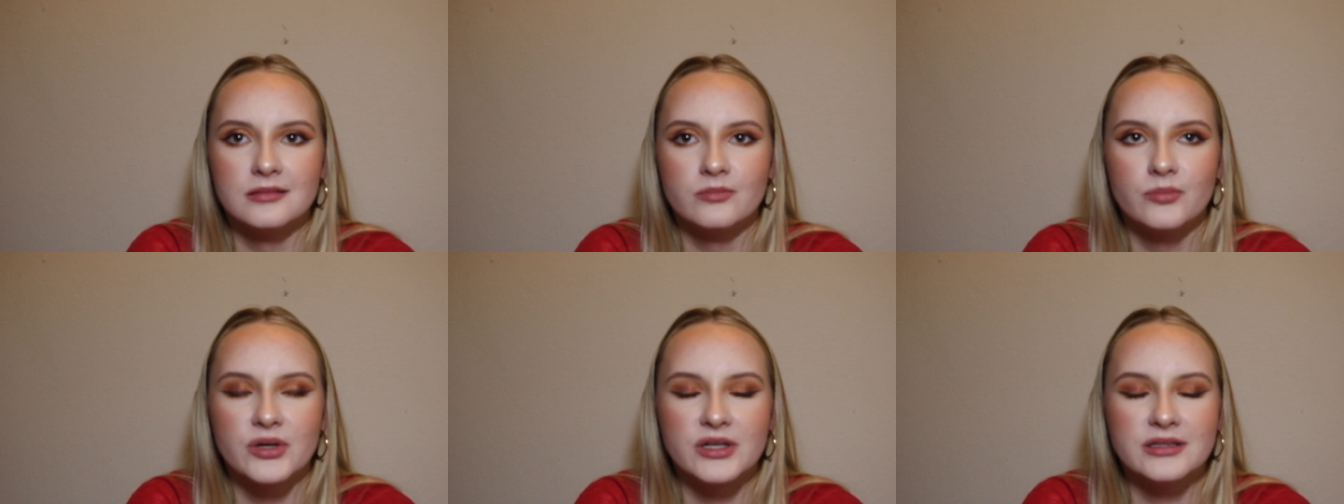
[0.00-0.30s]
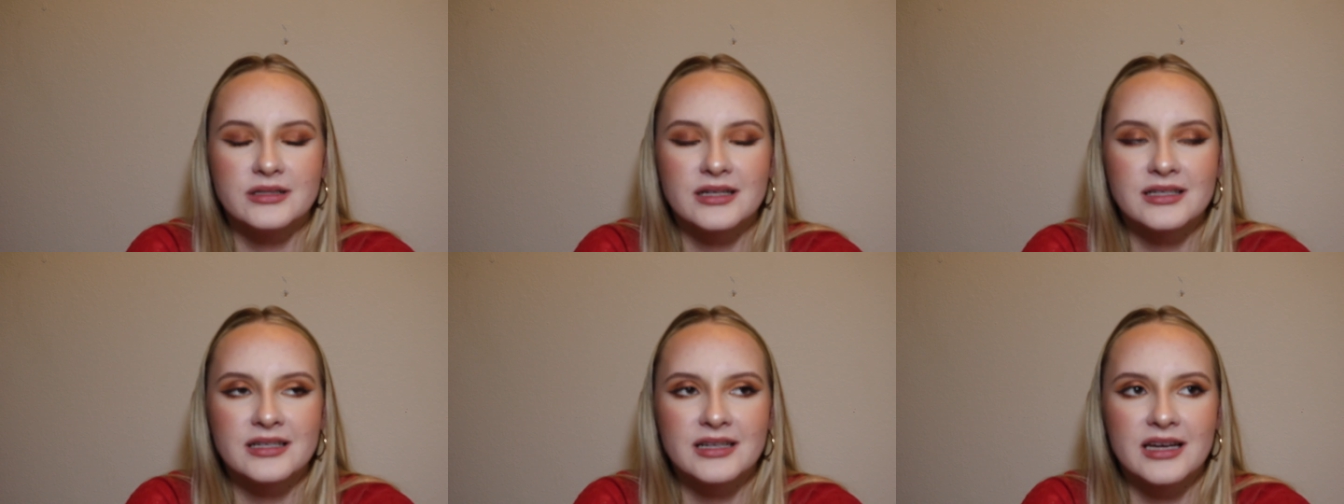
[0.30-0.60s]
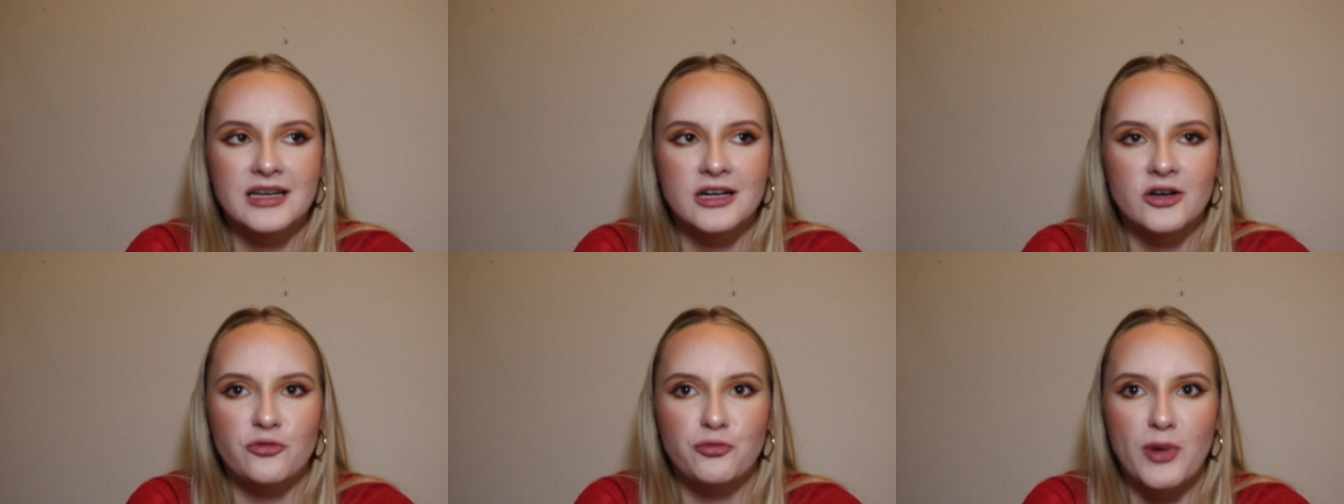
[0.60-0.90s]
but doesn't
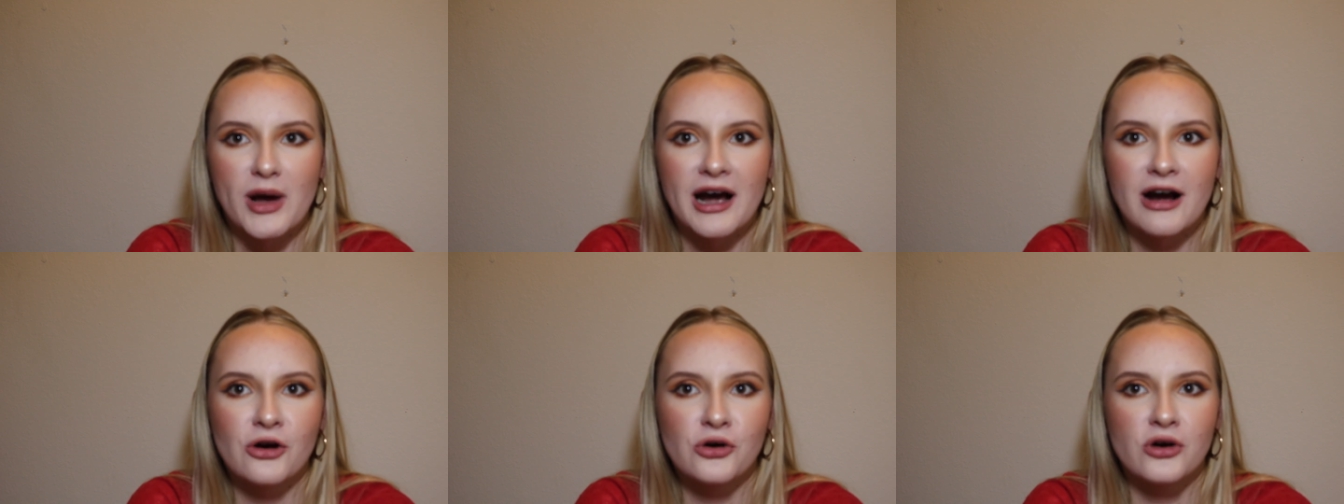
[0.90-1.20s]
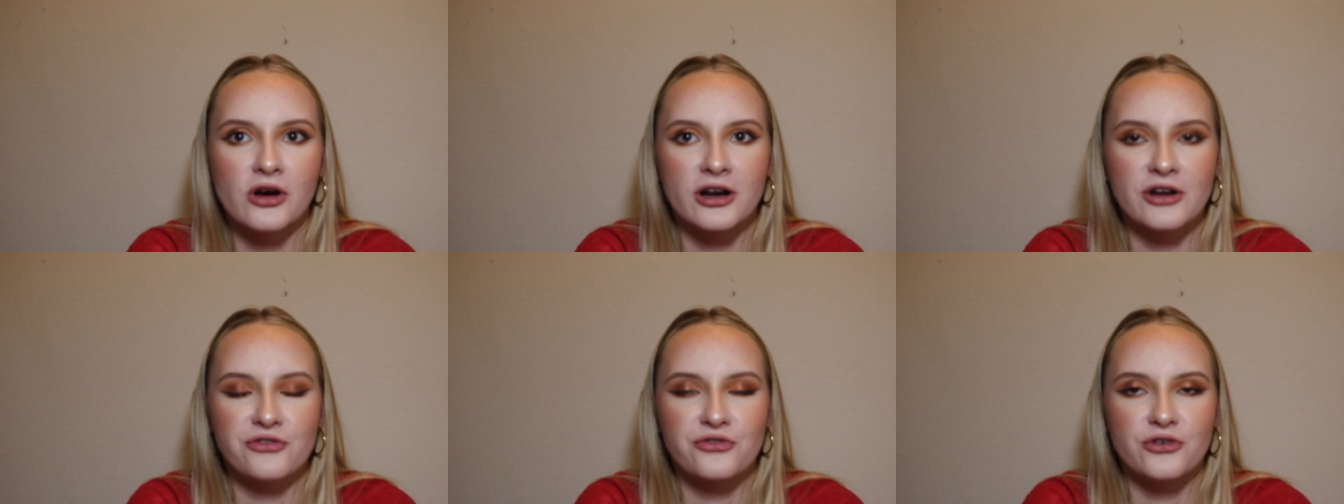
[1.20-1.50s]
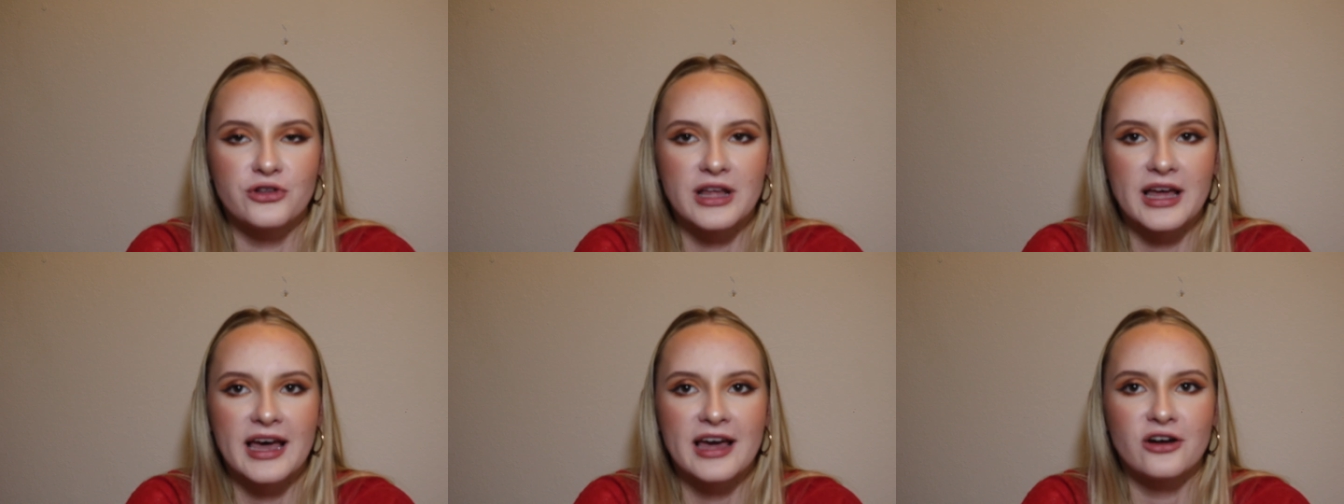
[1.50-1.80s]
get enough power on it
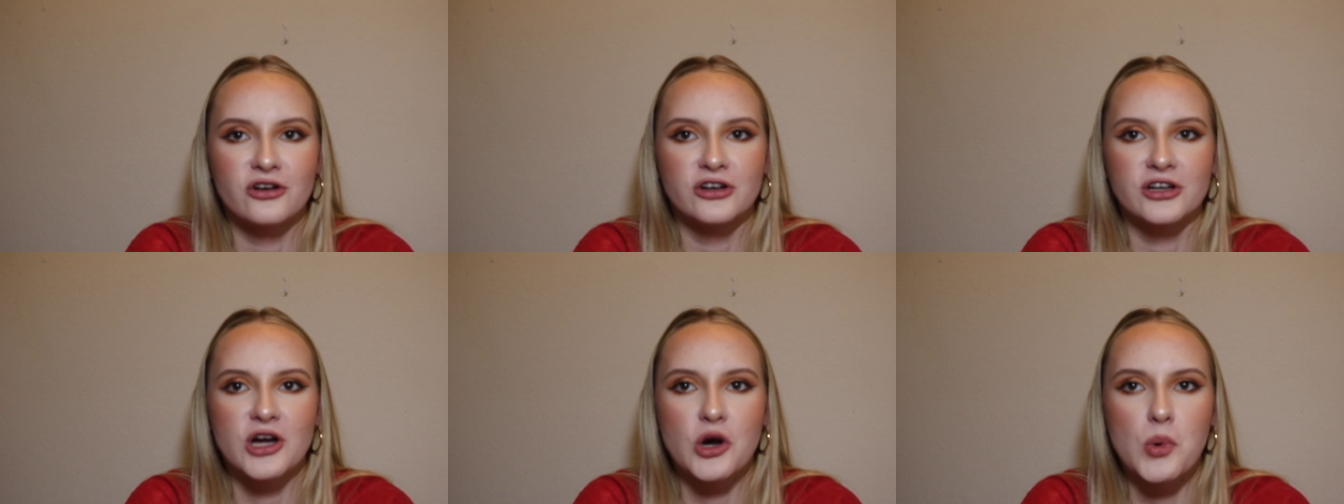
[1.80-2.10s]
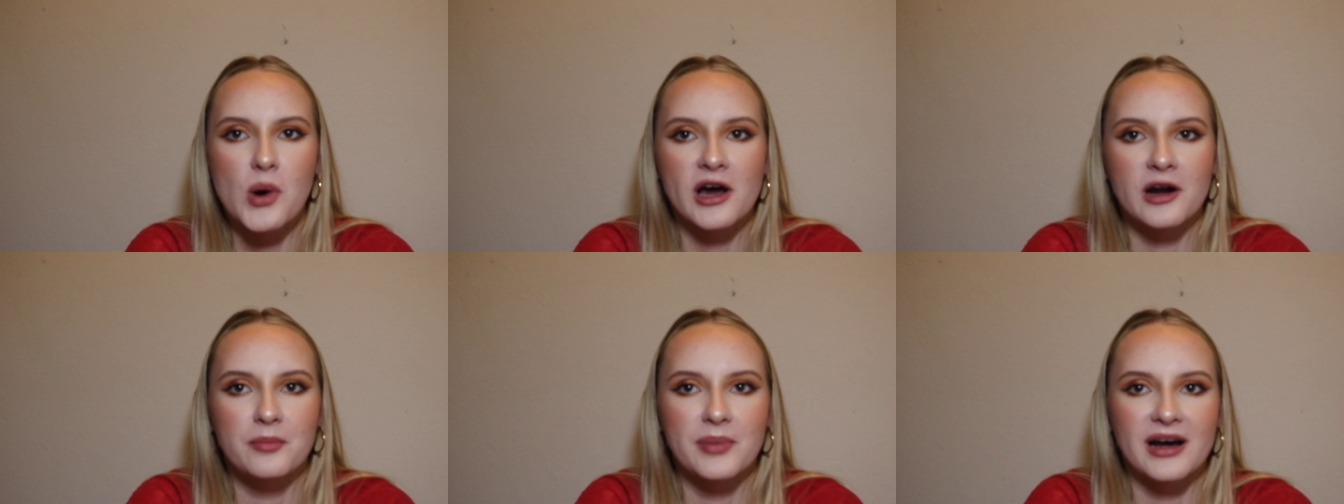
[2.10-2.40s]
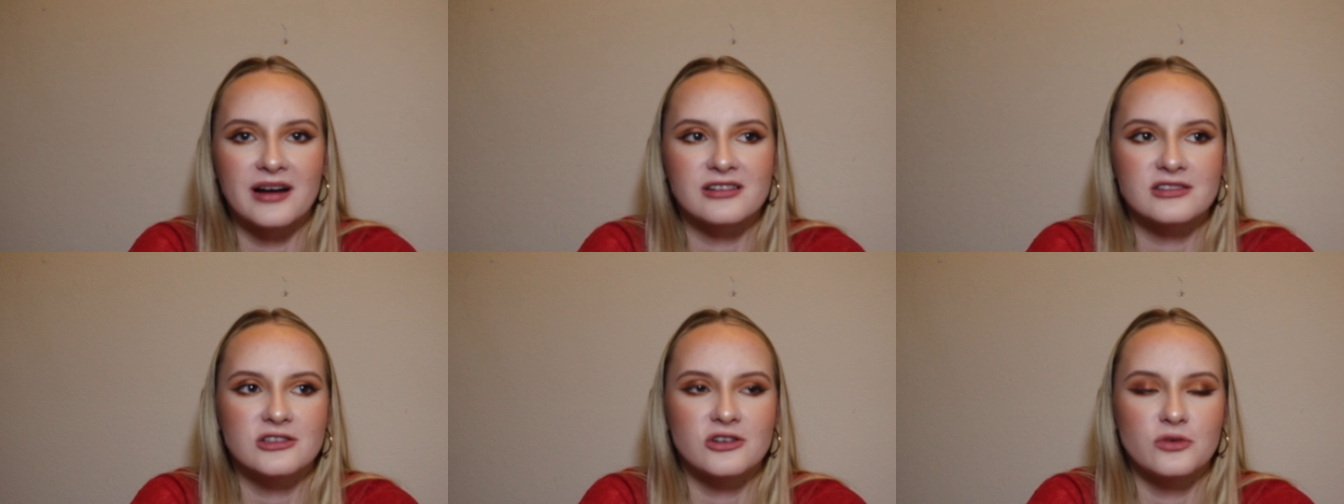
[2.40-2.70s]
for the header to go out of
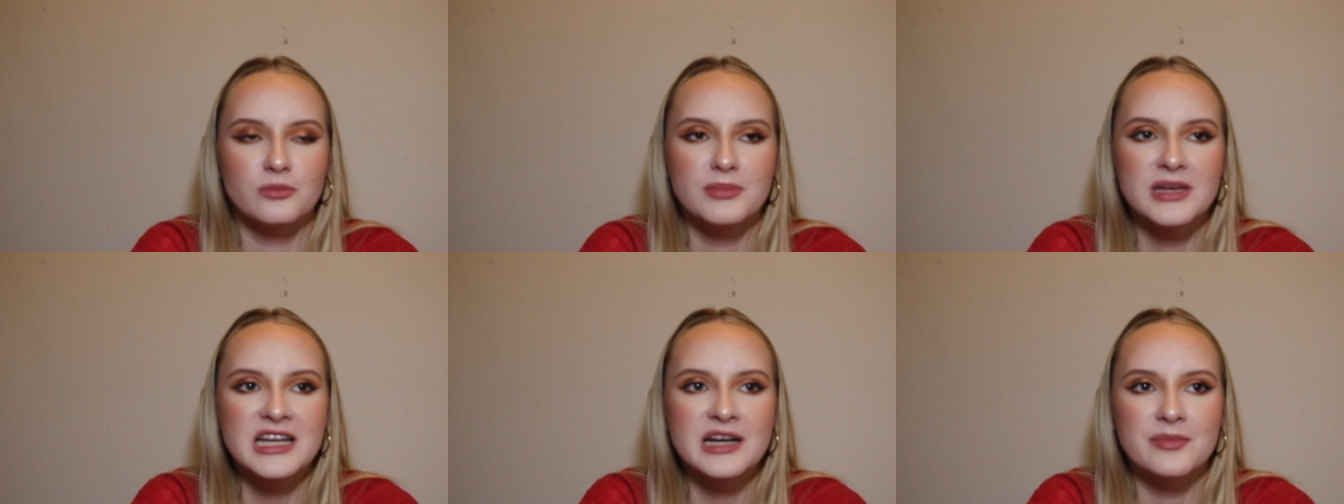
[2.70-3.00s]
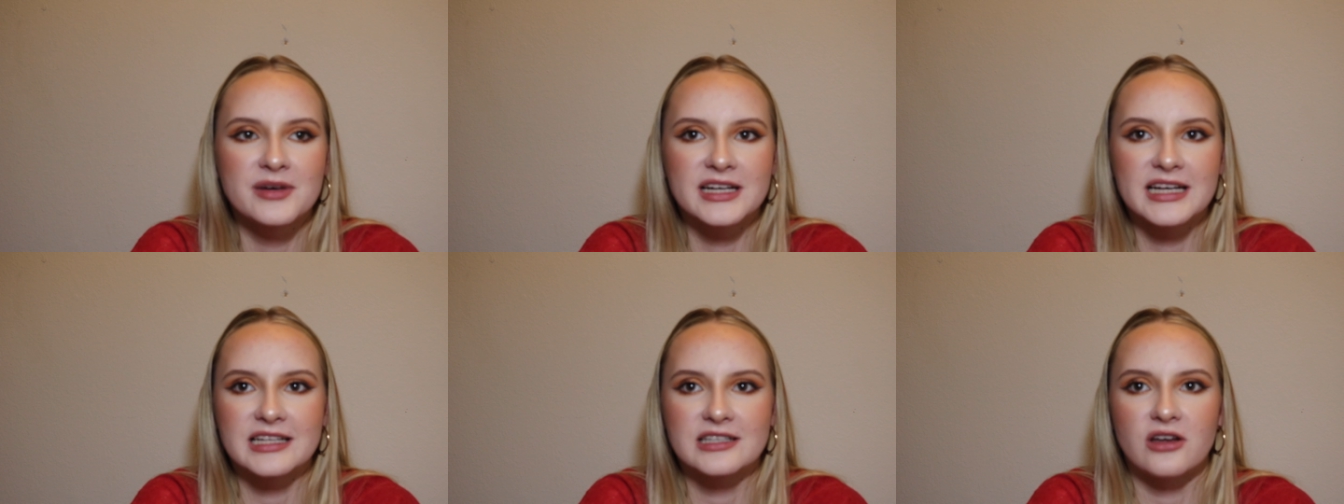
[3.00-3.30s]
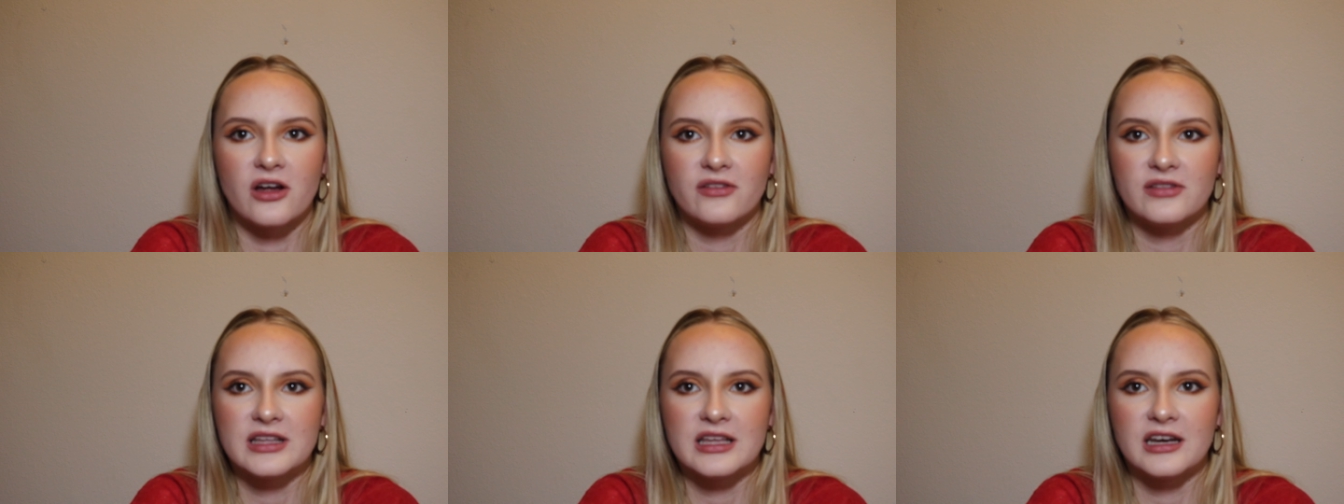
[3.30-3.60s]
bounds, so Miedema
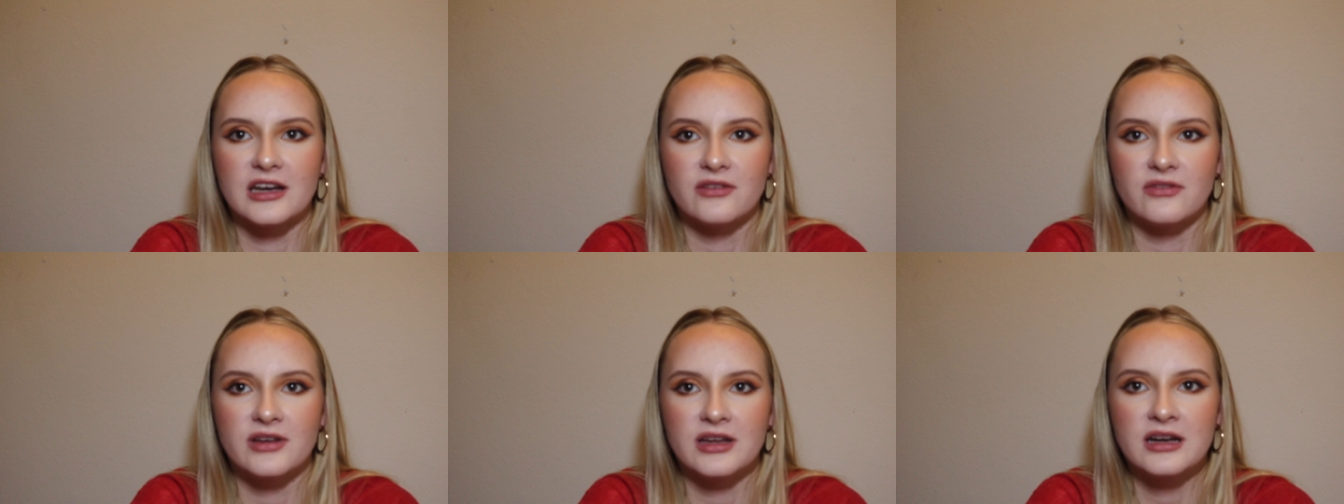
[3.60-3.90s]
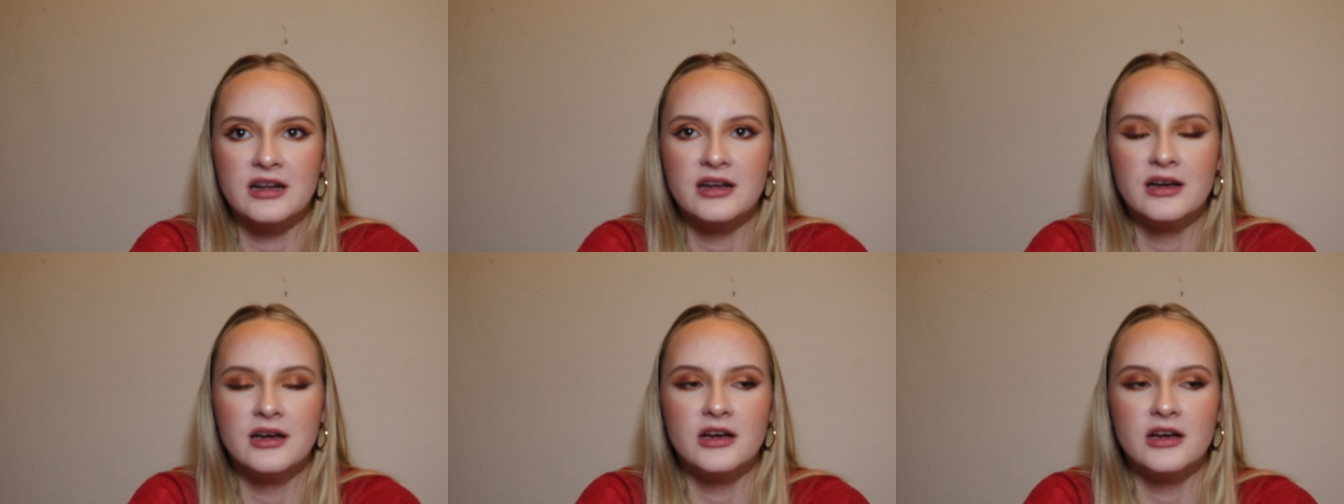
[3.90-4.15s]
gets on the end of it,